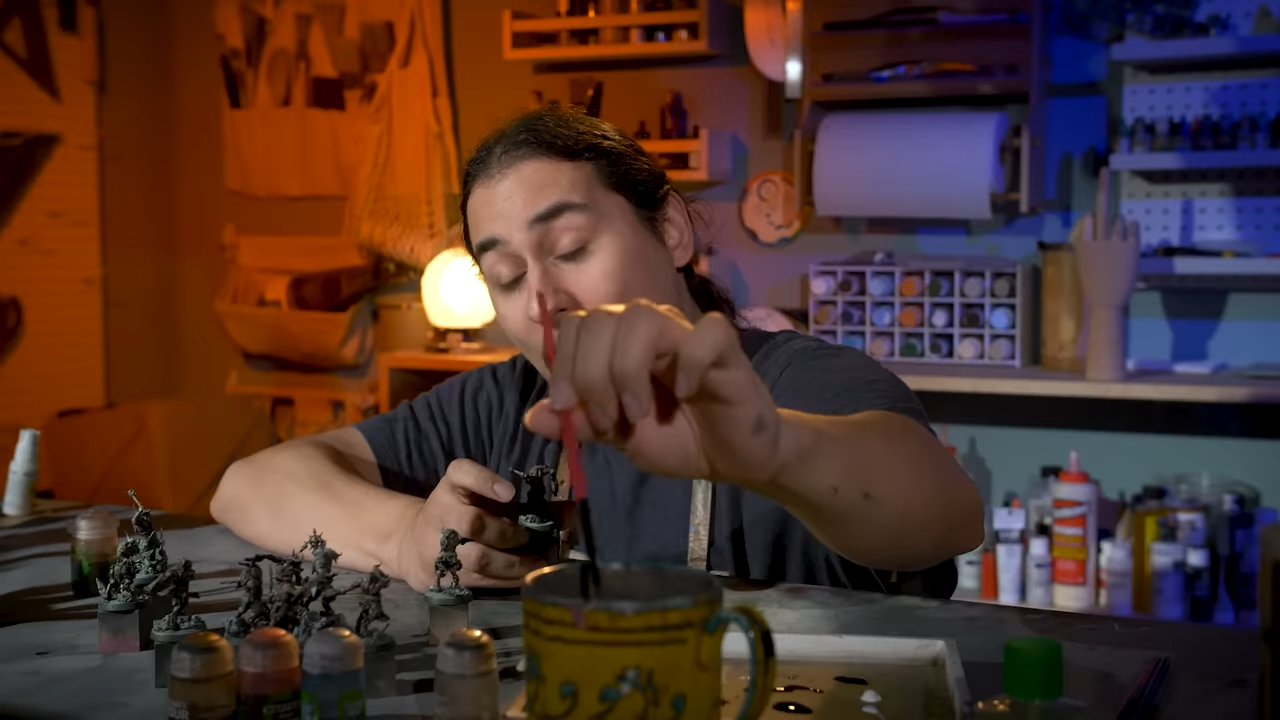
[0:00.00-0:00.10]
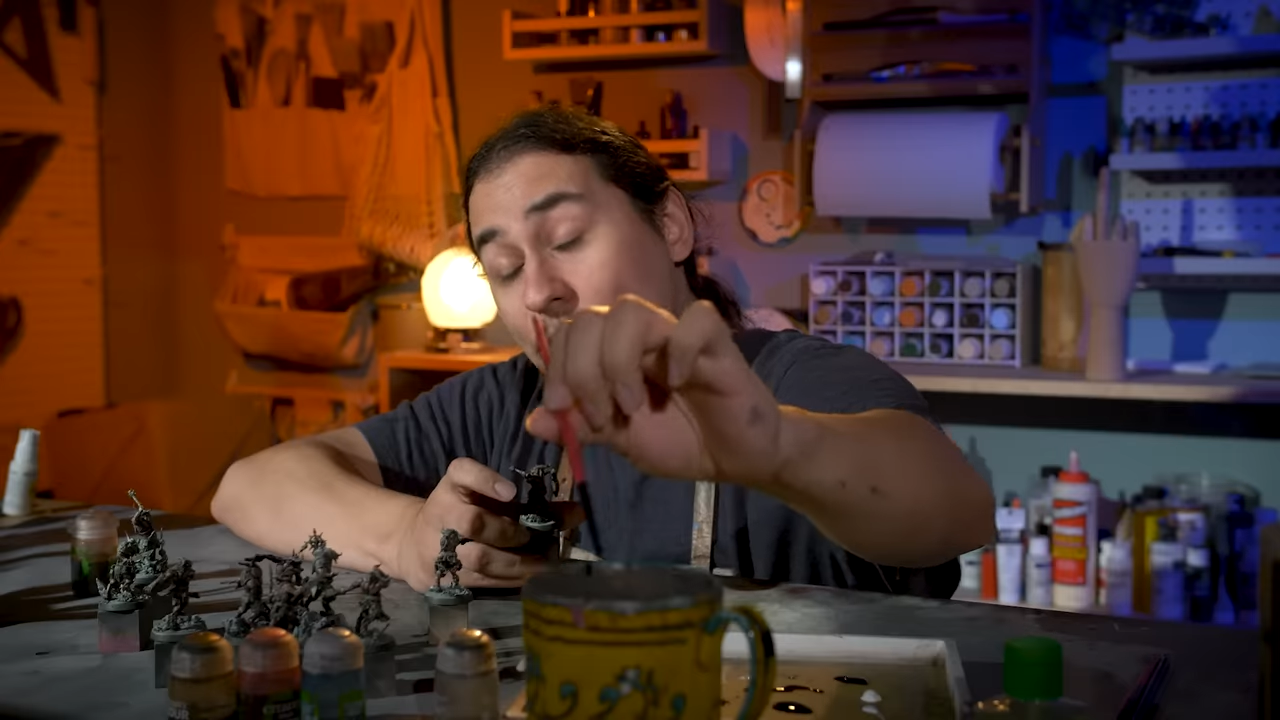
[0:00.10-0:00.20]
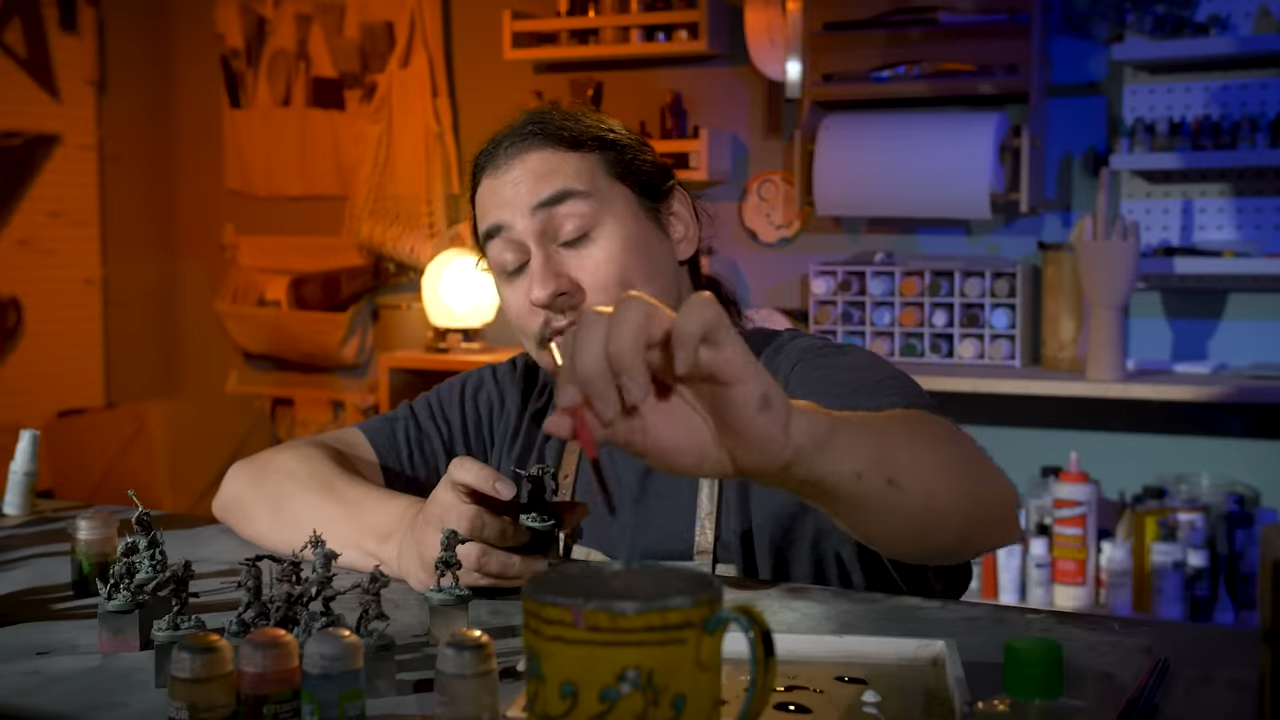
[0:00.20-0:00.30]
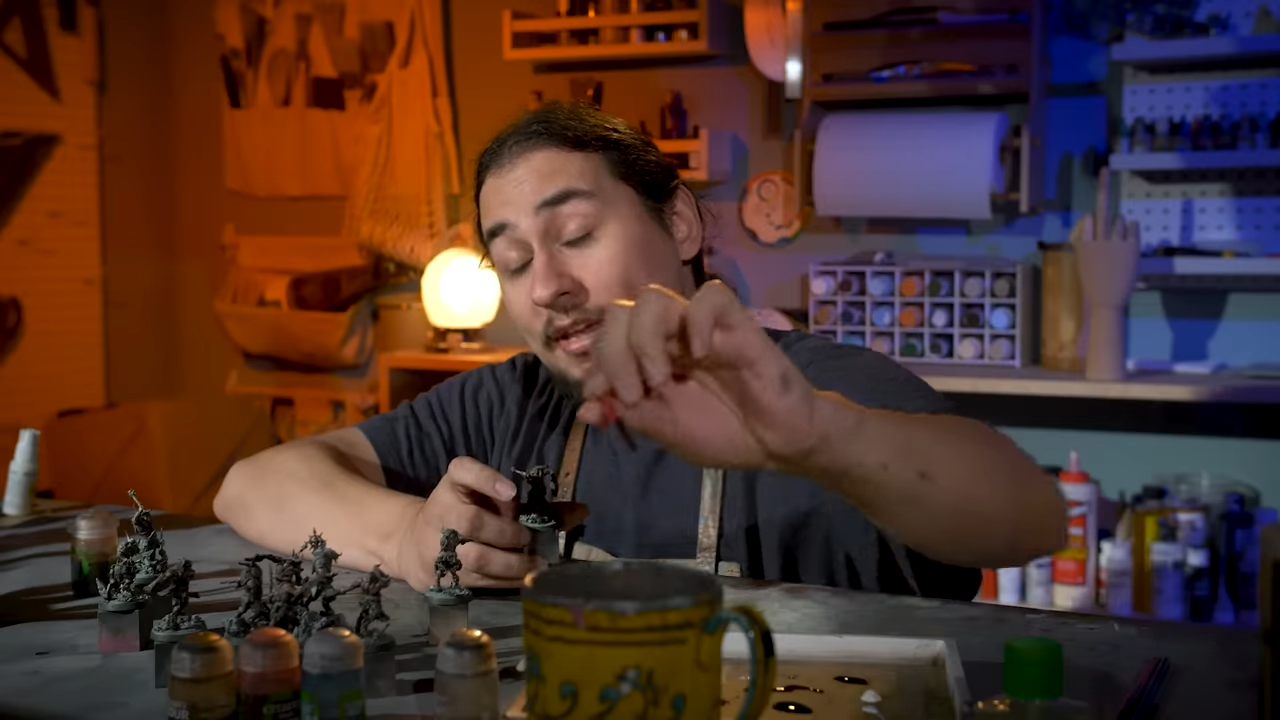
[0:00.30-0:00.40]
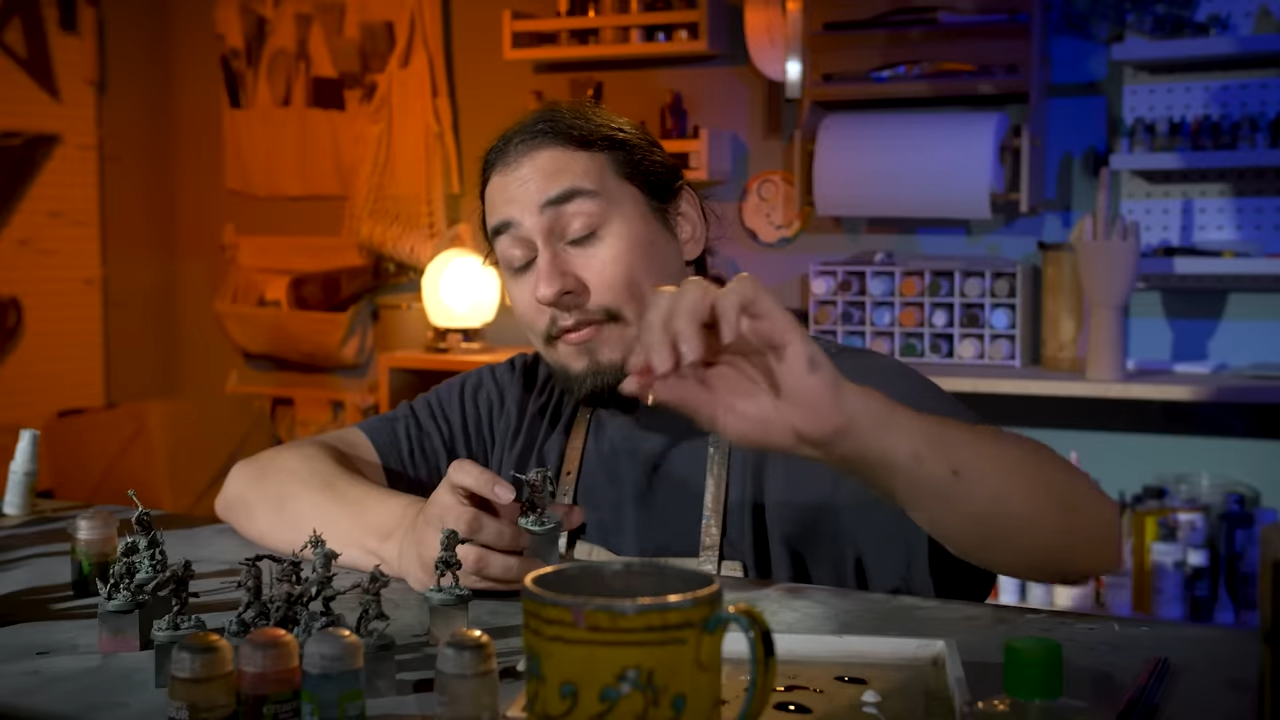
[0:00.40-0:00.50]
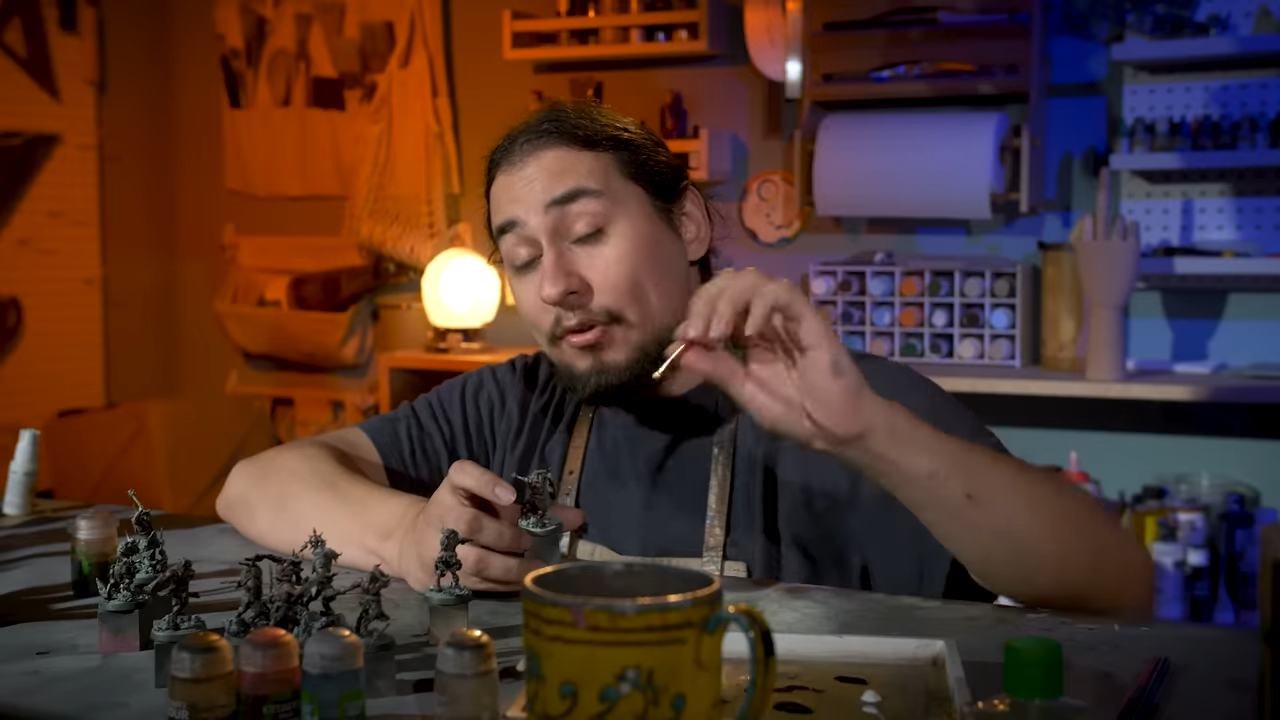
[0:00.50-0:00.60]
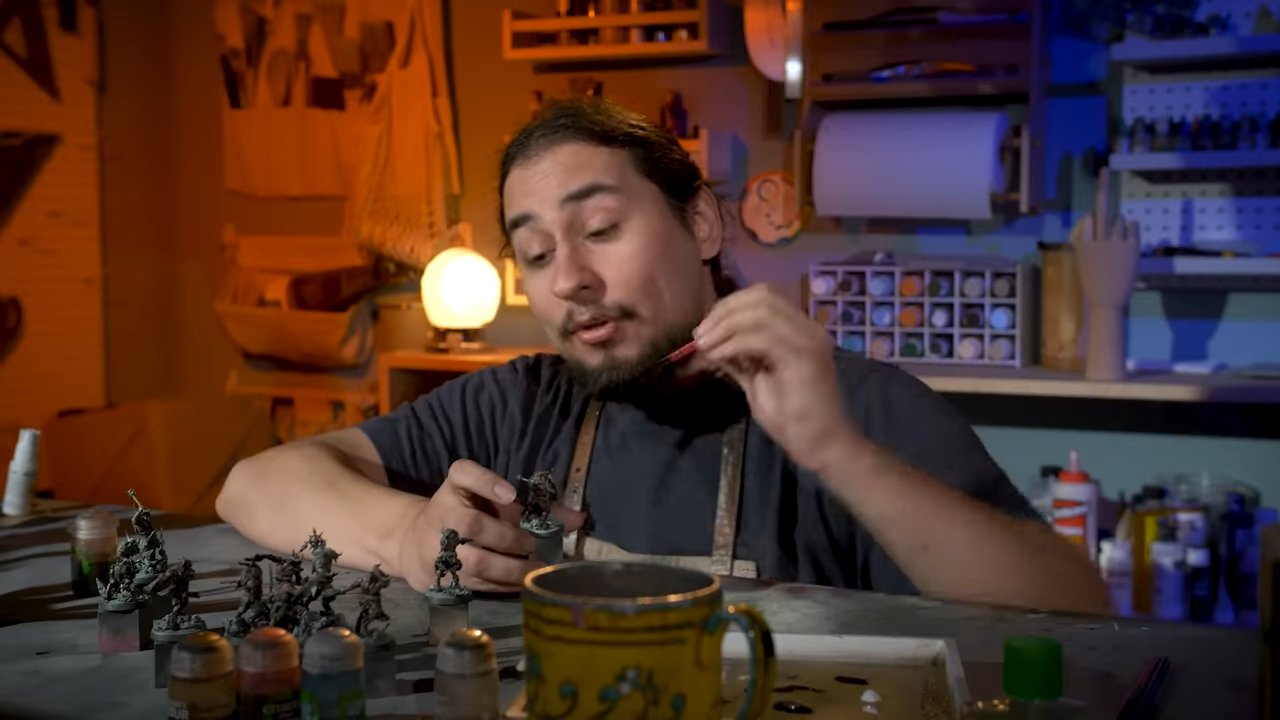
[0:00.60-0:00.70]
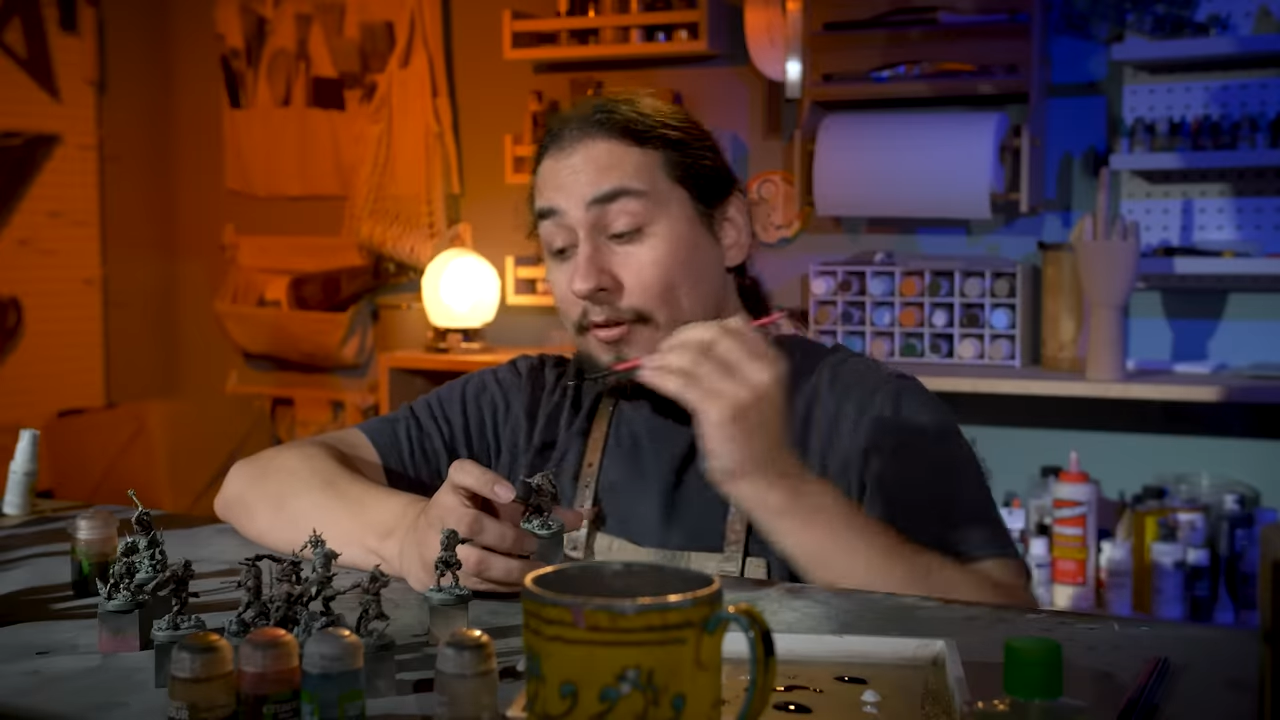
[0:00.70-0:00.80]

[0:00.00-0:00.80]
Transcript: I would say if you're